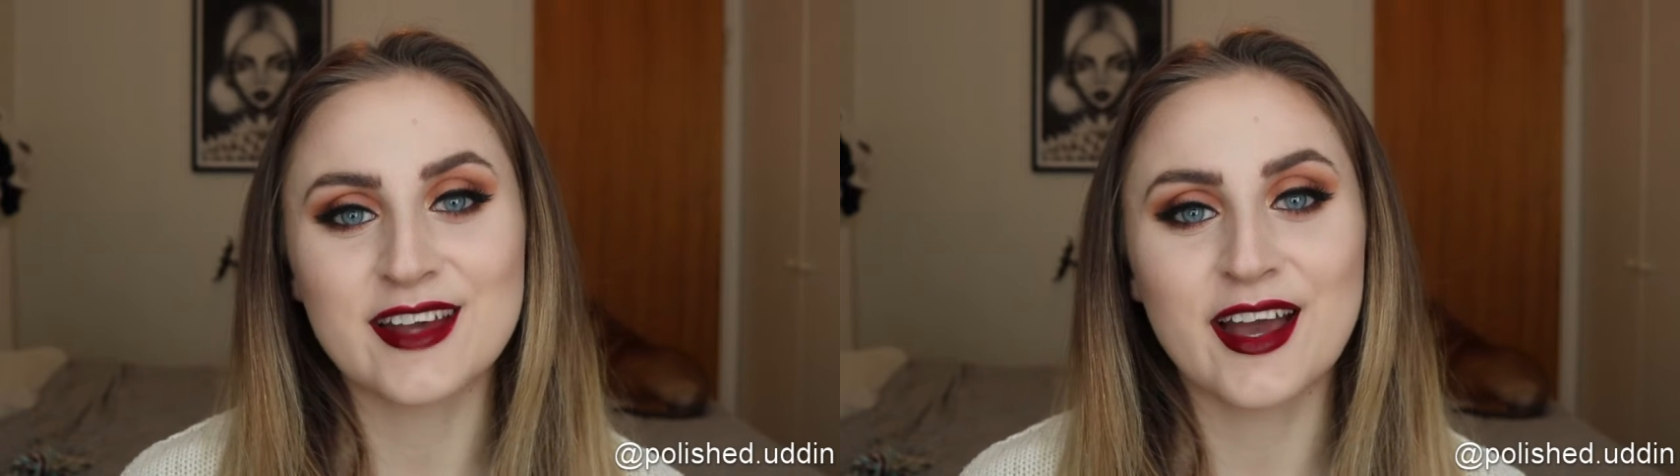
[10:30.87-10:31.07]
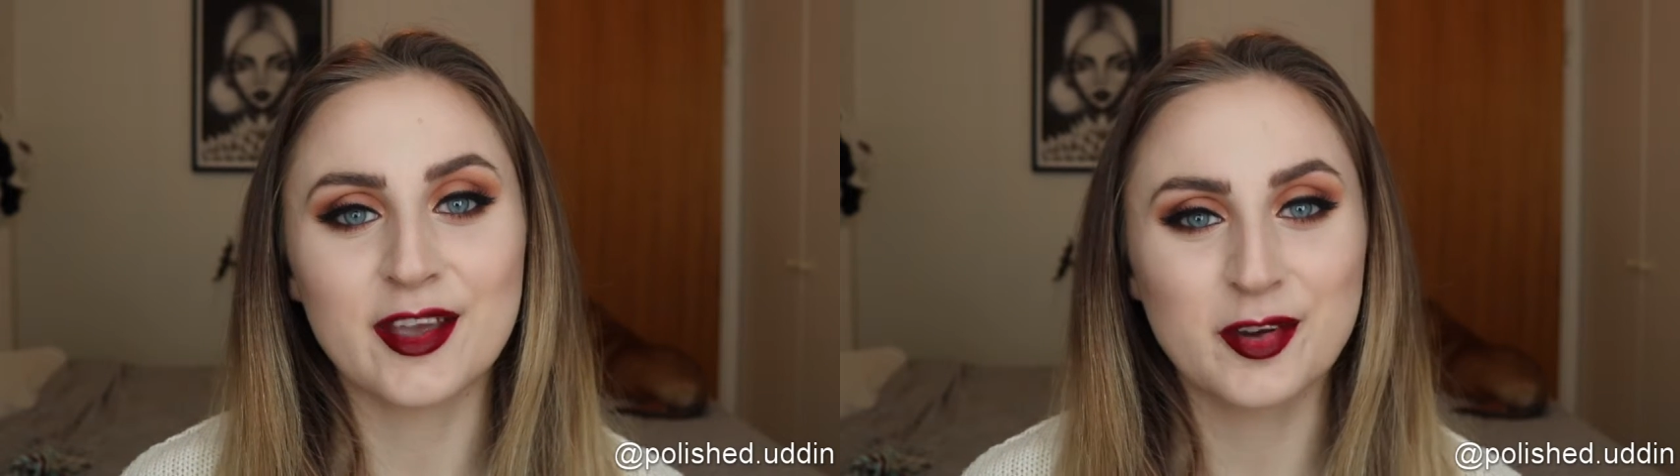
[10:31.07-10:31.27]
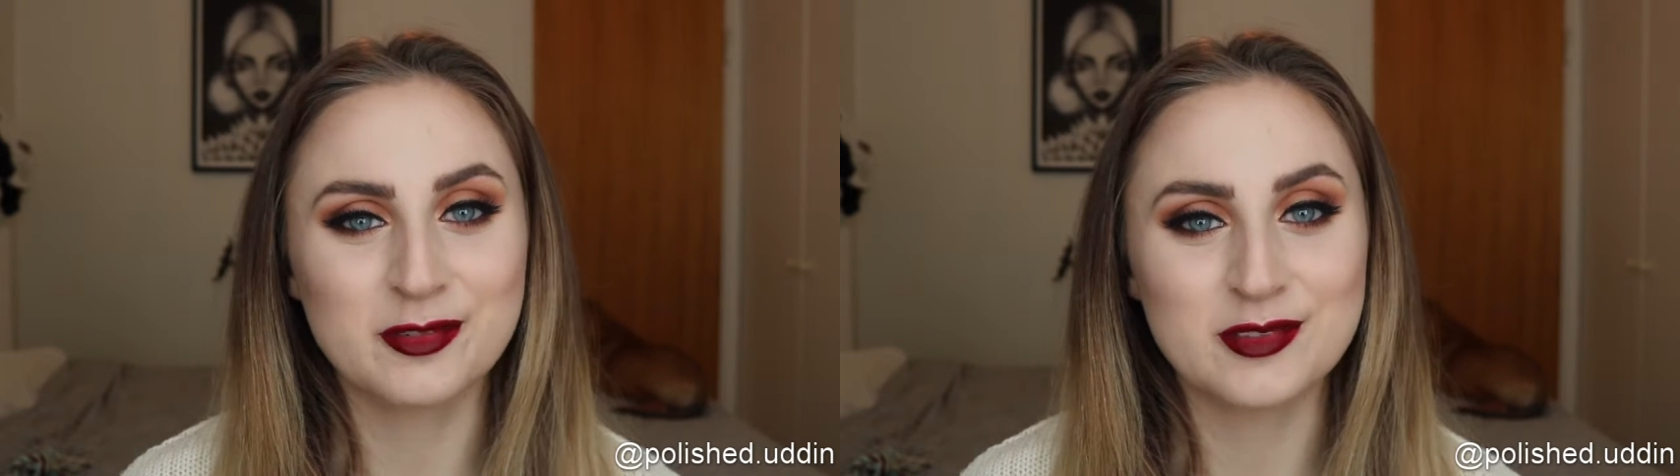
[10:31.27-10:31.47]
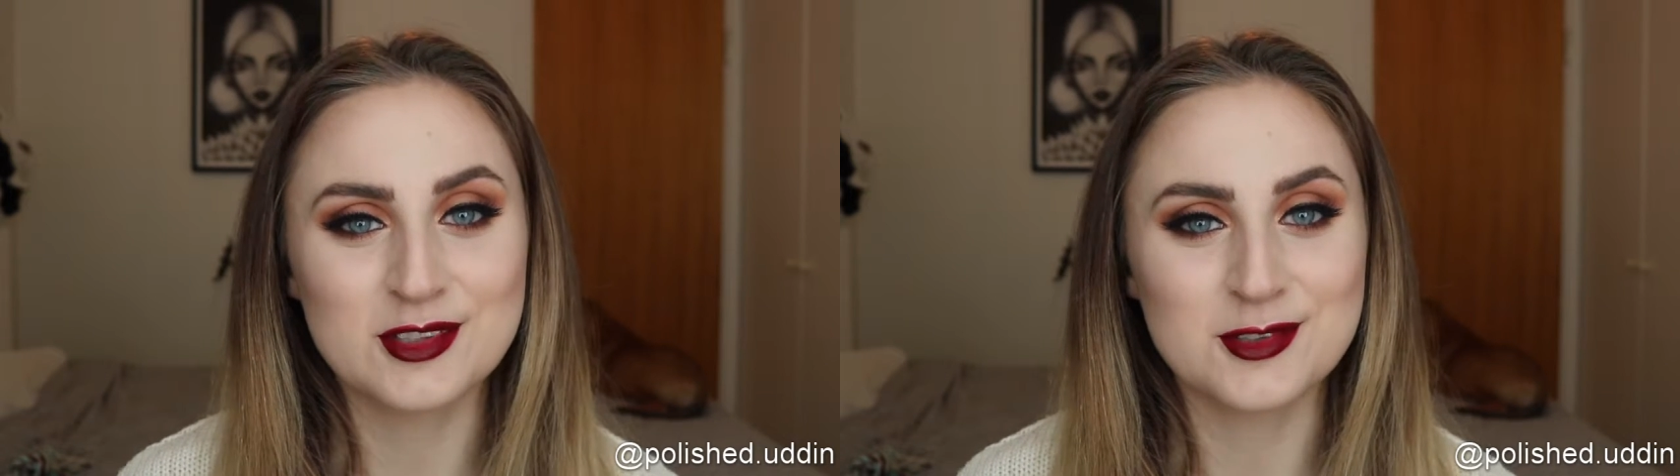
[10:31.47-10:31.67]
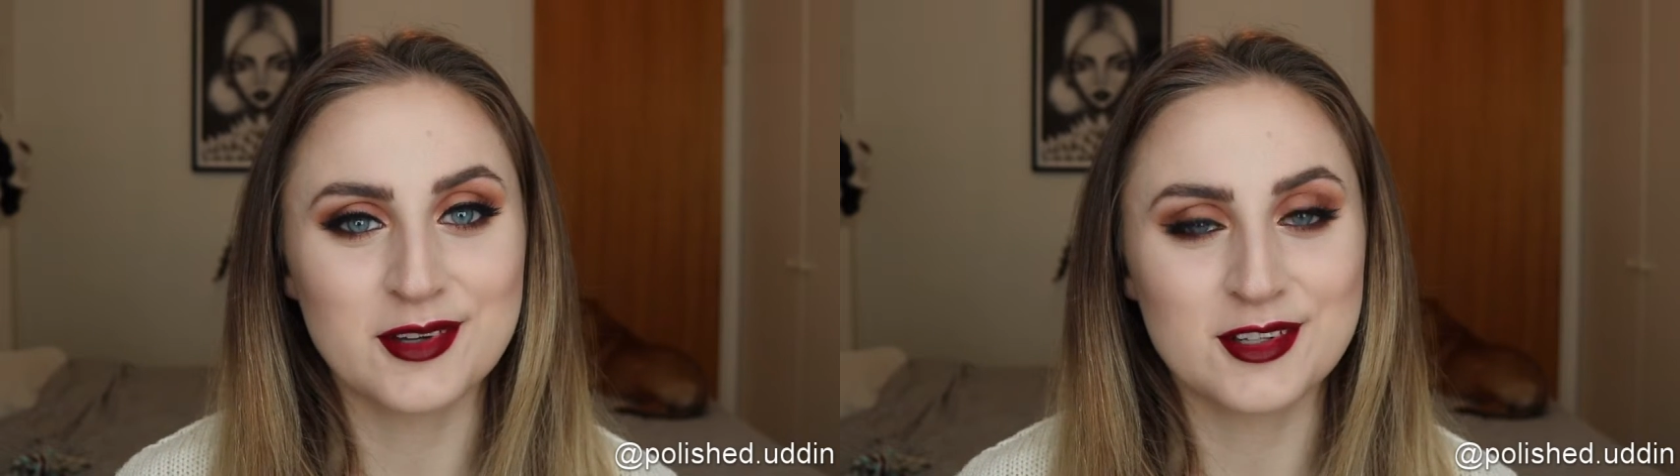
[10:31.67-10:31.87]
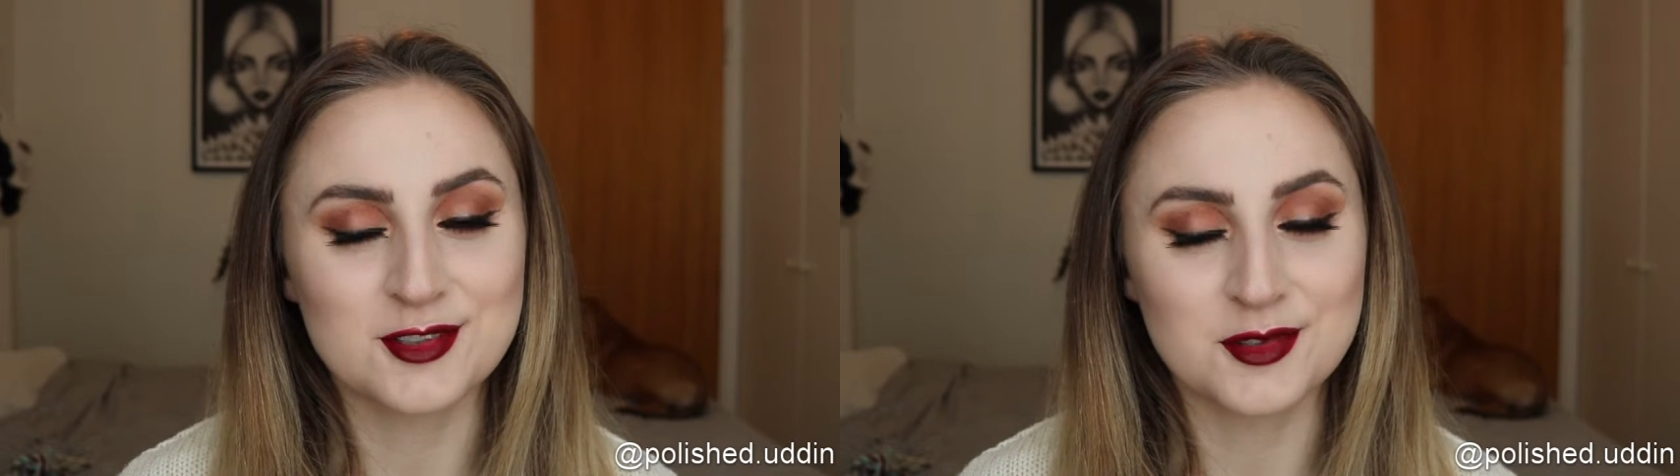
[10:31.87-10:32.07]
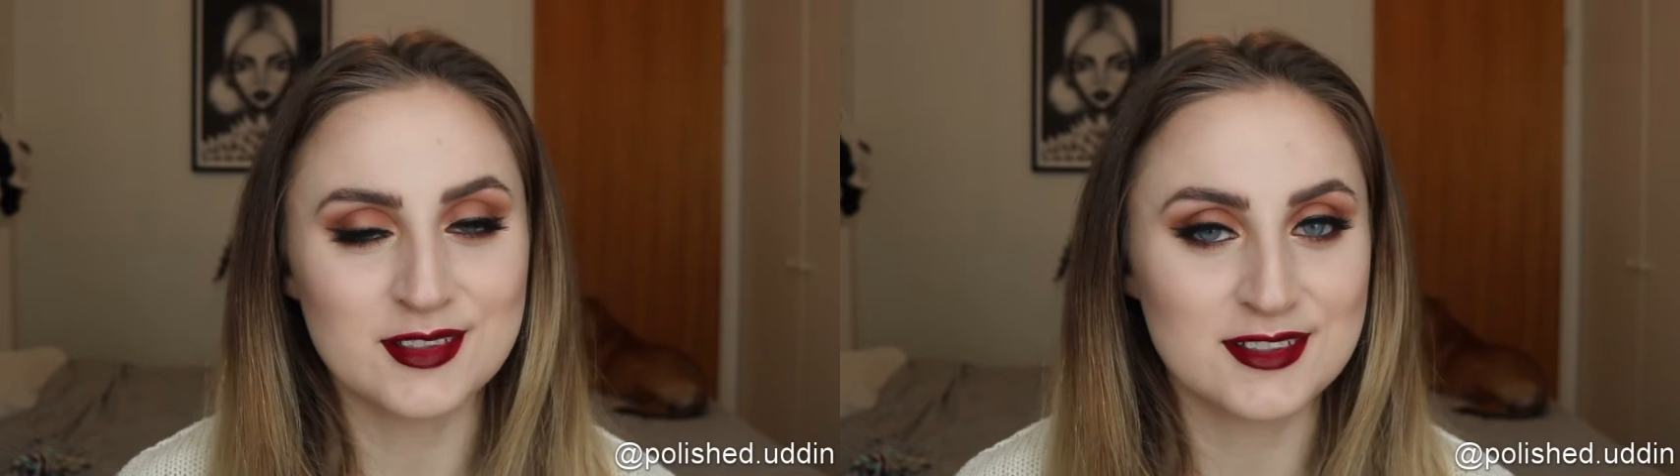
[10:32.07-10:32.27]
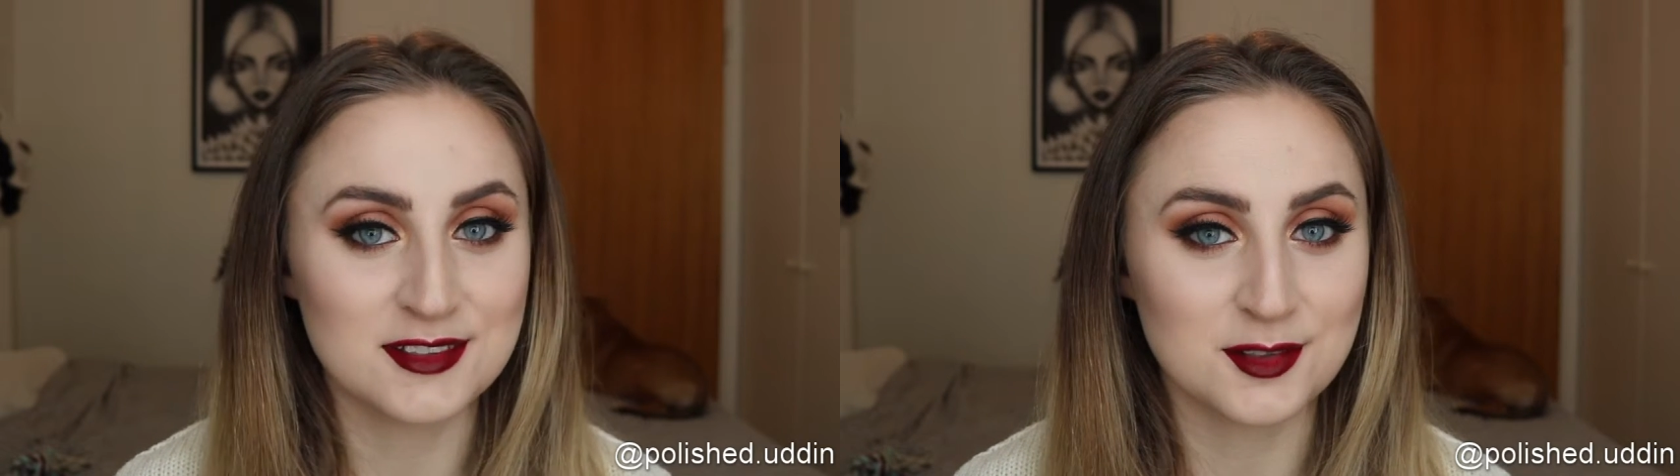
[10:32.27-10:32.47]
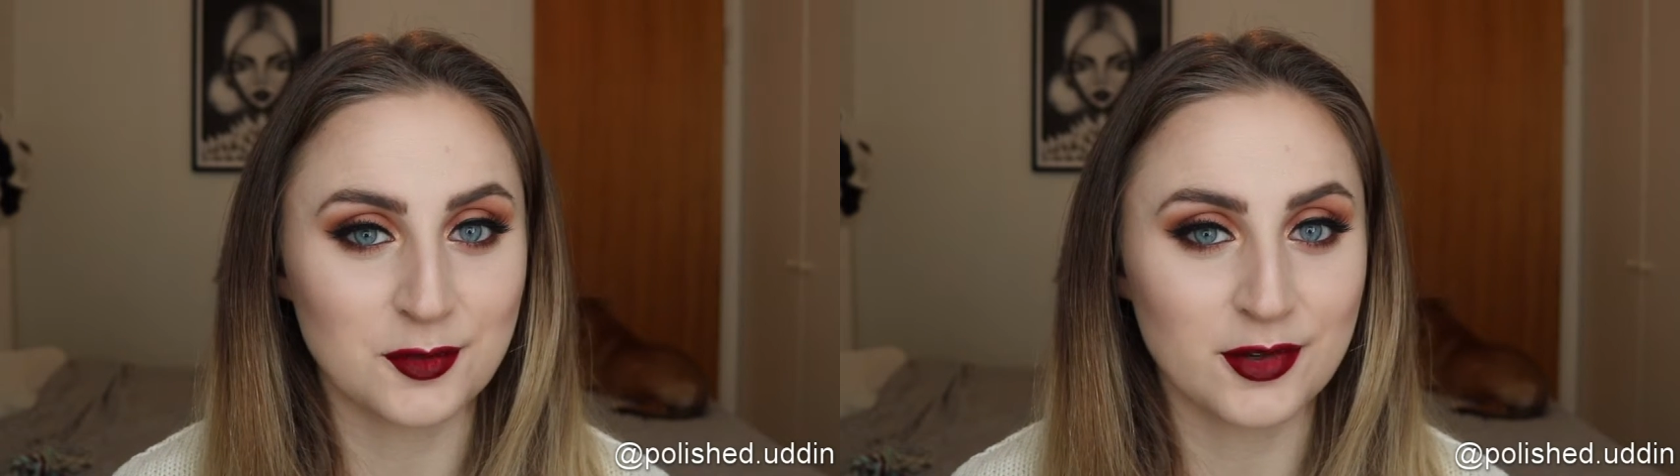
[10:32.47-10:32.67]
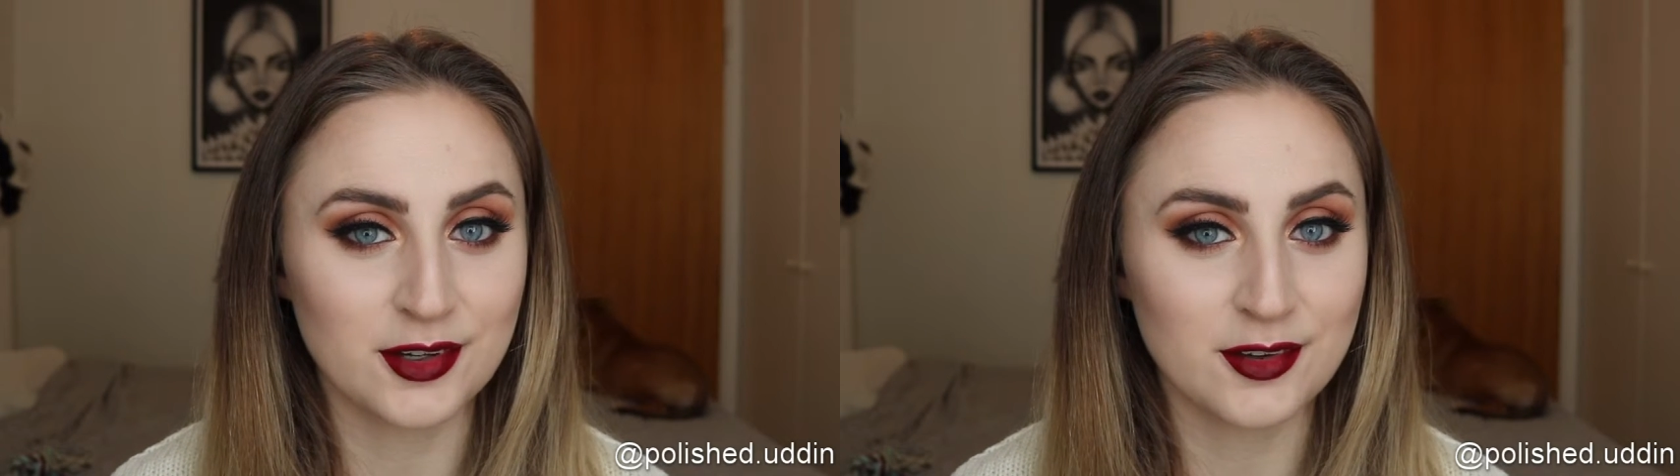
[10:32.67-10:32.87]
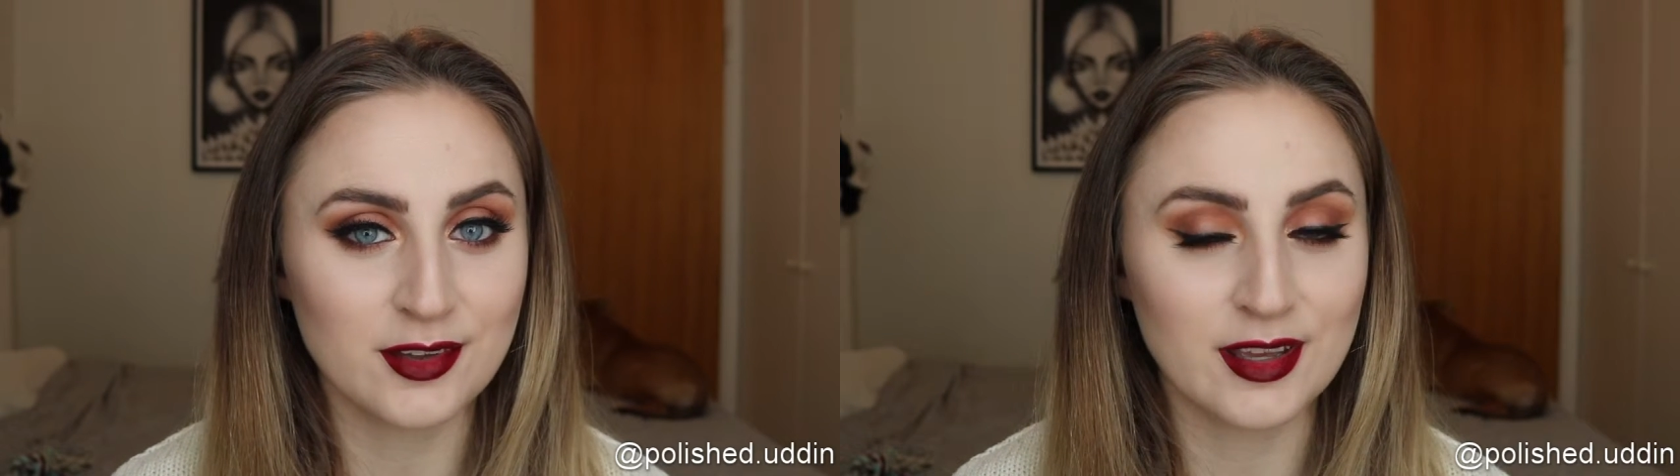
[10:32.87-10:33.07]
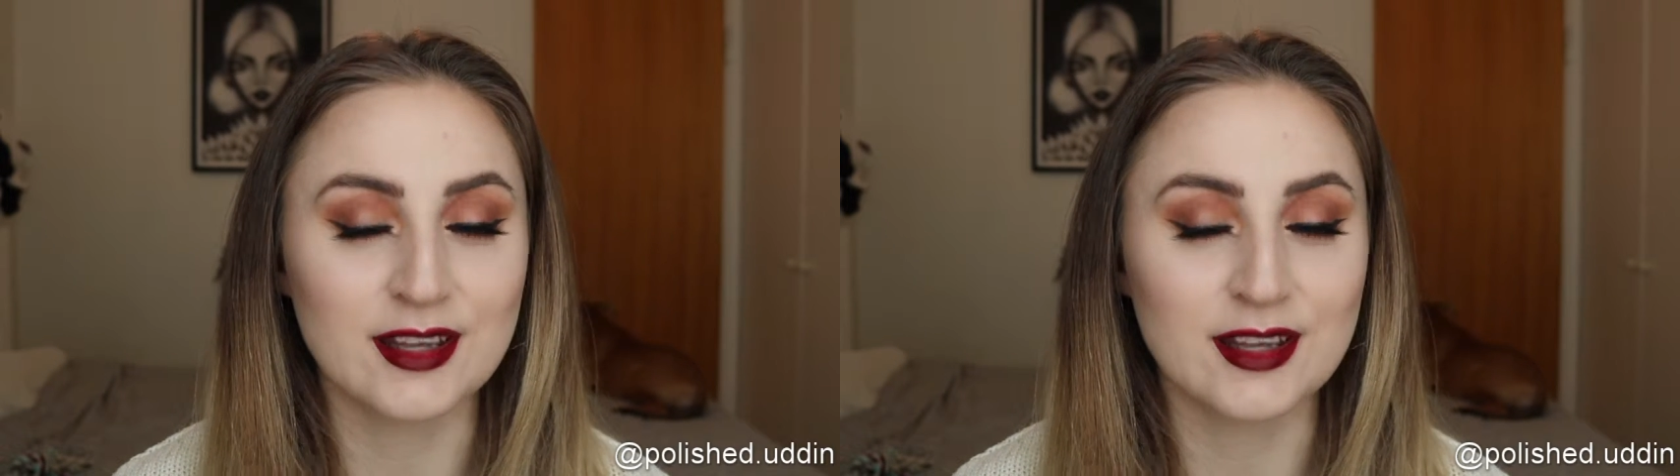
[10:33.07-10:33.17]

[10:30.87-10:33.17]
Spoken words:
I hope that you enjoyed this tutorial,